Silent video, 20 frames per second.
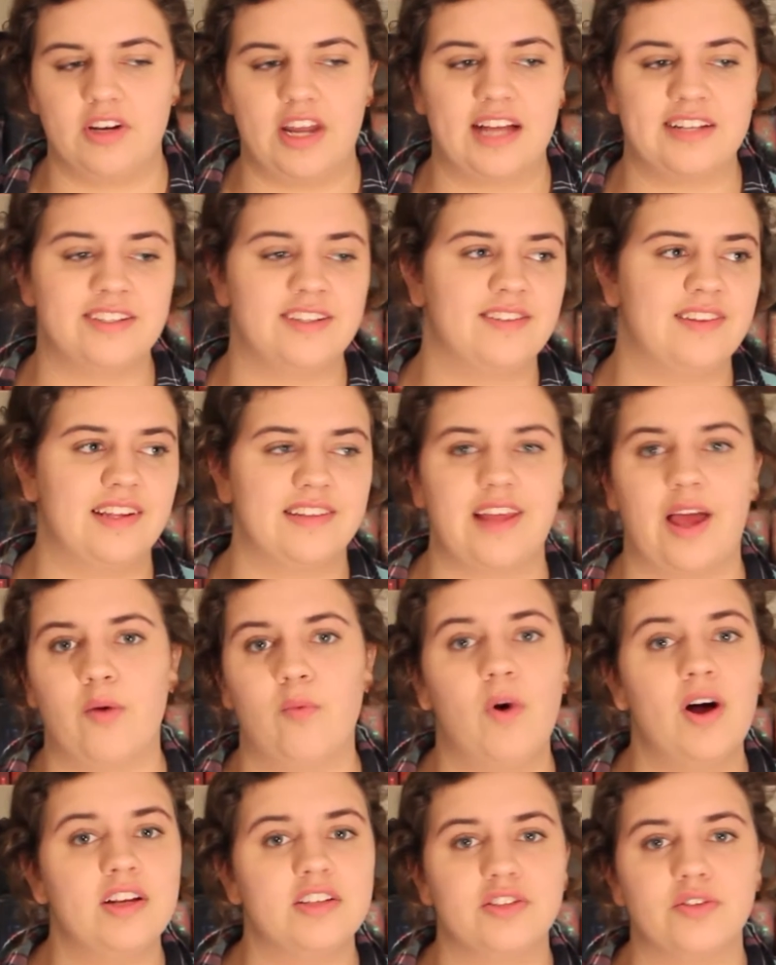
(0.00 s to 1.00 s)
Not just things I
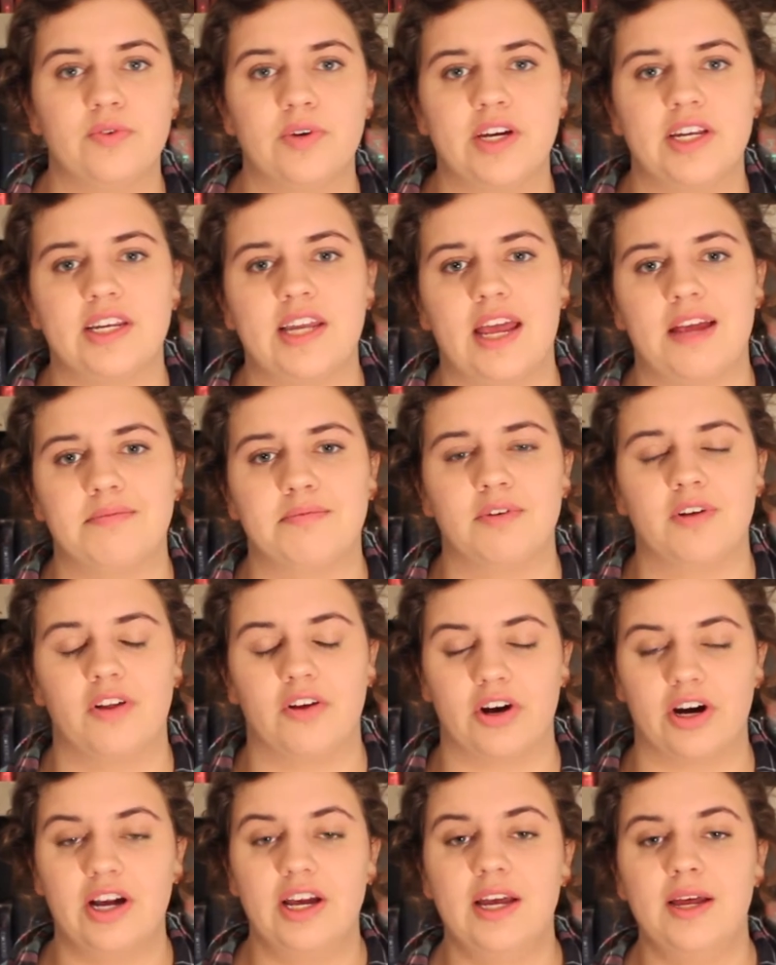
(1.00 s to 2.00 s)
want to read in April,
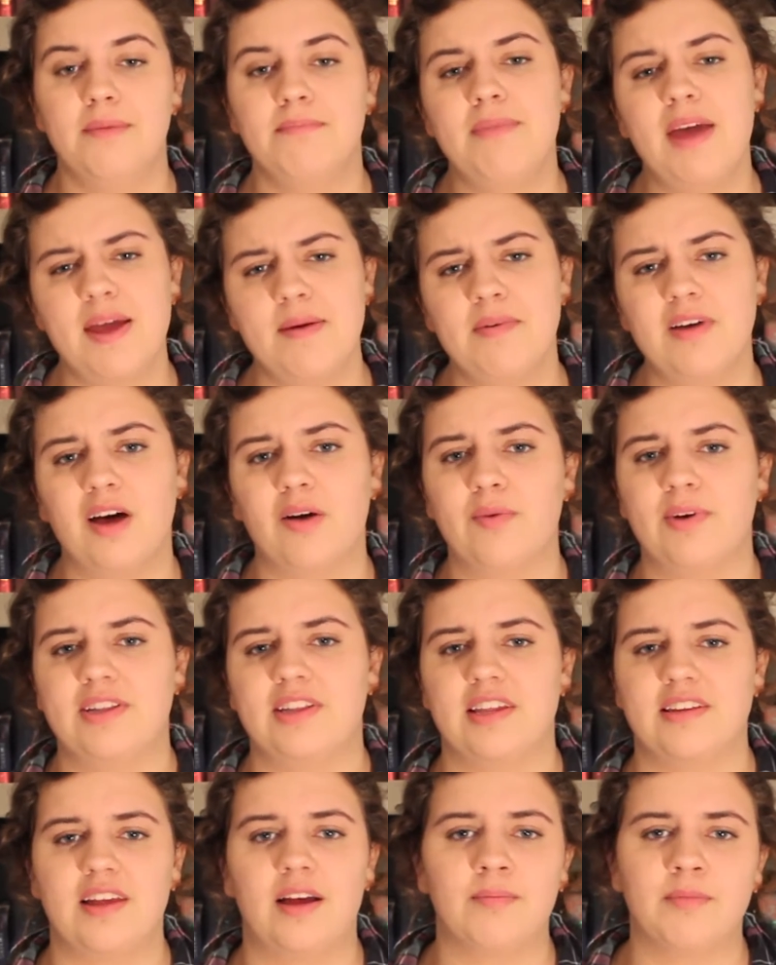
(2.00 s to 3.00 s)
or maybe I'll
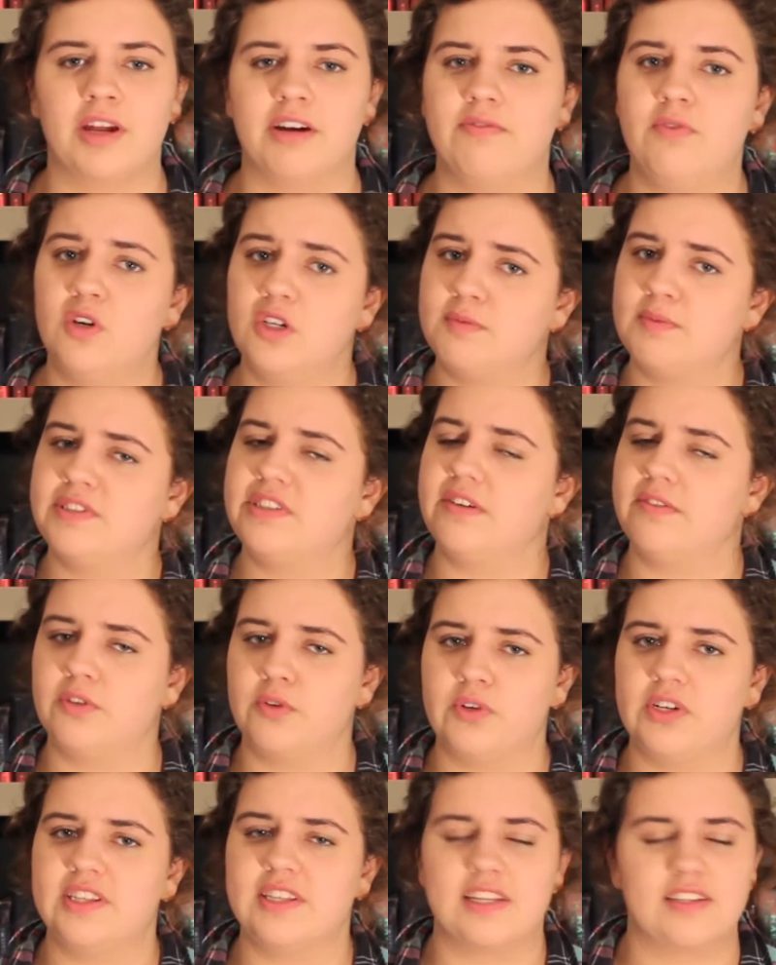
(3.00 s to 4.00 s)
read this. I'm going to force myself
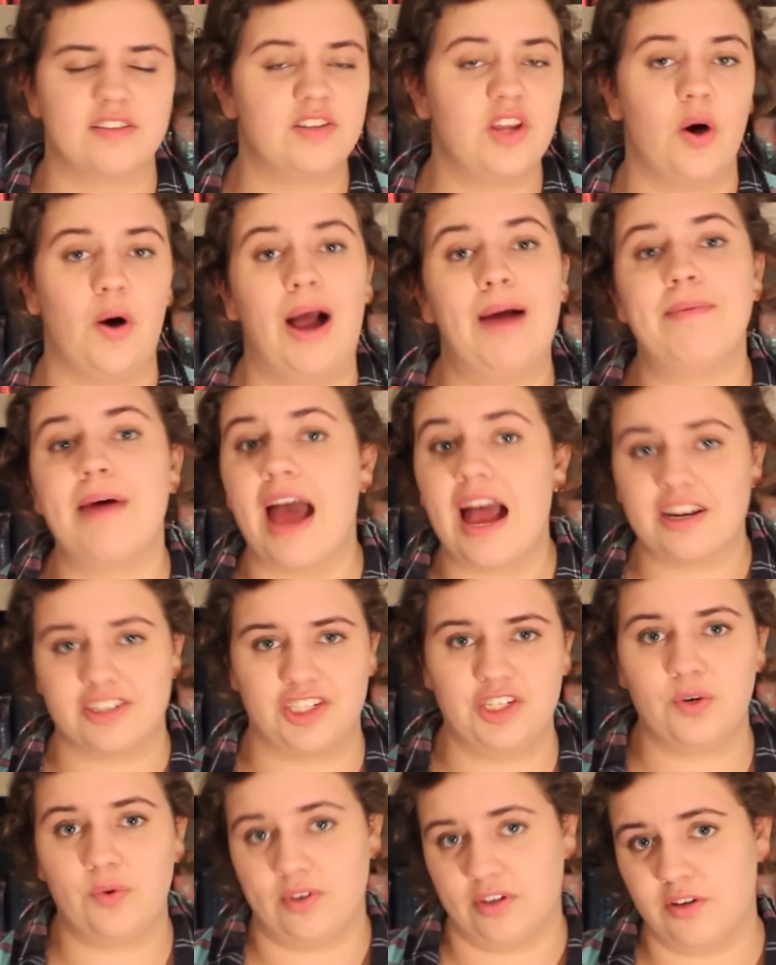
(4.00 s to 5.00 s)
to read this. No, I'm
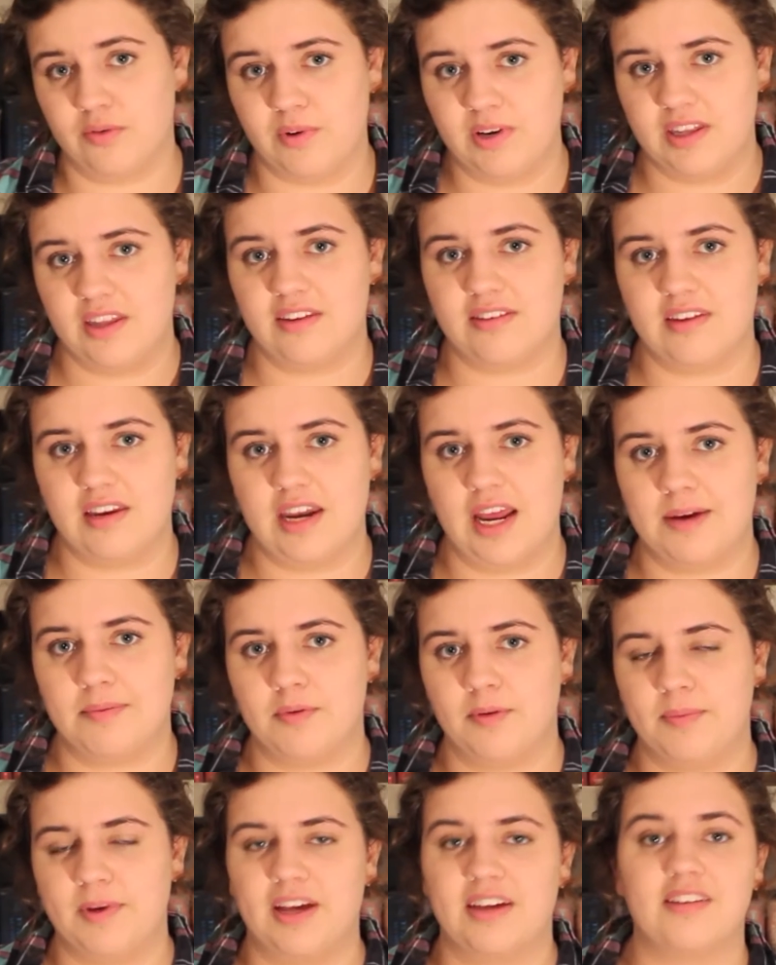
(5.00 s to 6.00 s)
actually going to read this in
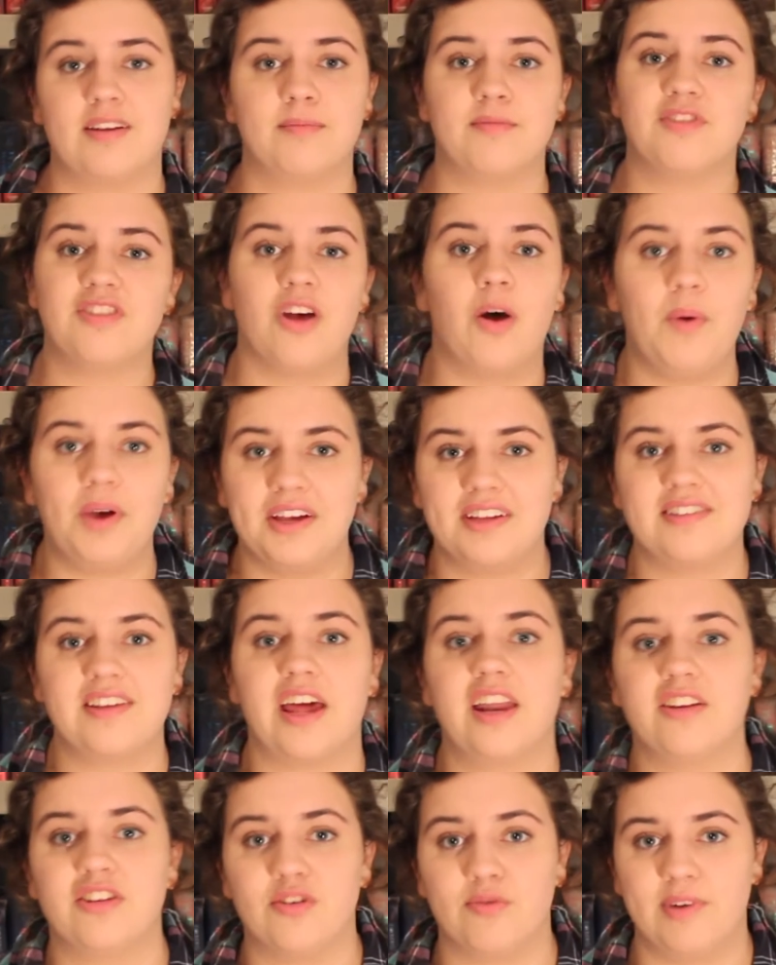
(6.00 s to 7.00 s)
April because I'm so
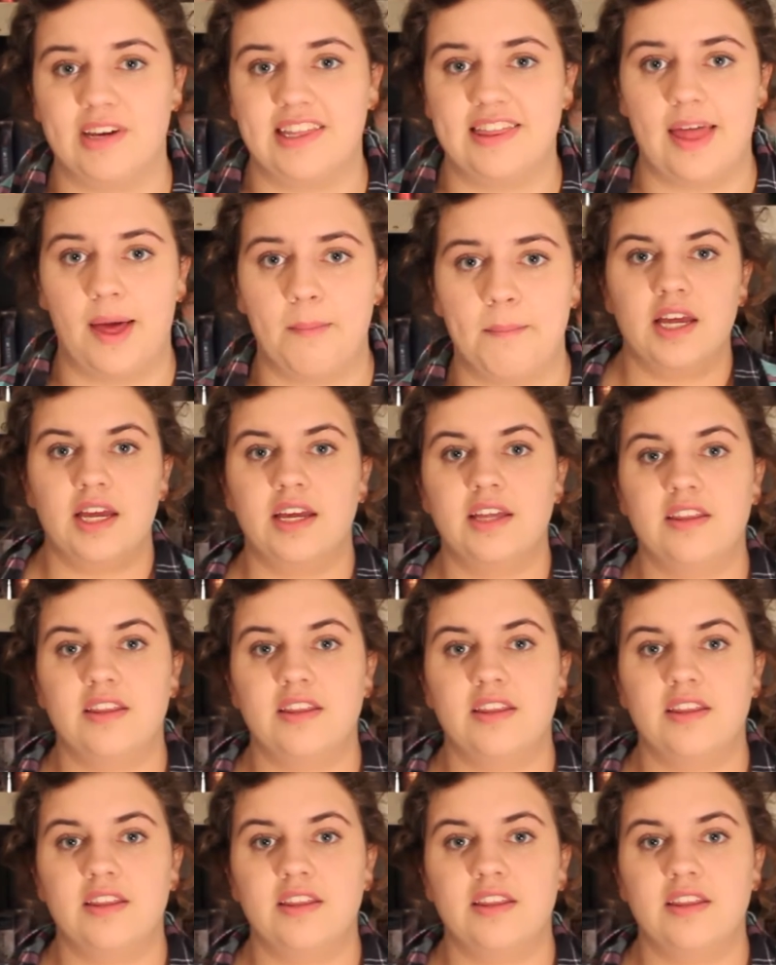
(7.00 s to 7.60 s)
excited to read them.